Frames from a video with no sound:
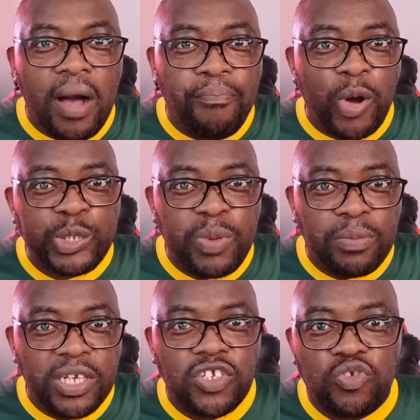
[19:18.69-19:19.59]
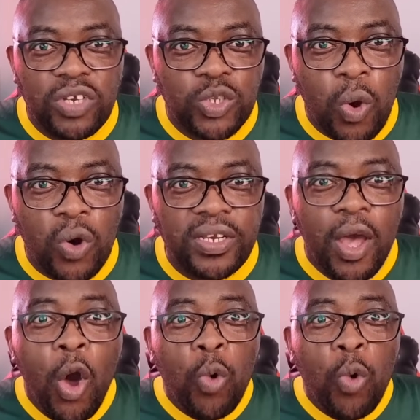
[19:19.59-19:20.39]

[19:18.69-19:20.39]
Boksburg Magistrate's Court.